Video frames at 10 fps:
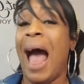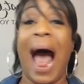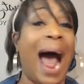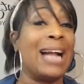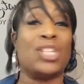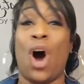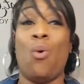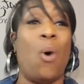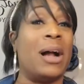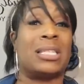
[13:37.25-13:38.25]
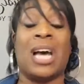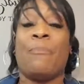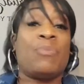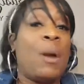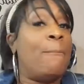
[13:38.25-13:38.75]
I don't want
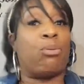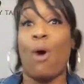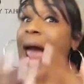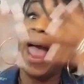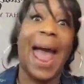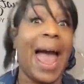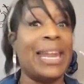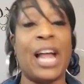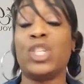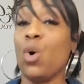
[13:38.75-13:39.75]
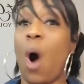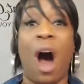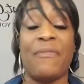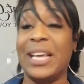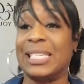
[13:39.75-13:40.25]
to brand and do
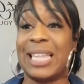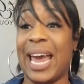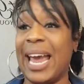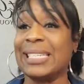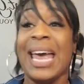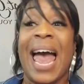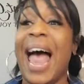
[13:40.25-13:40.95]
all these things.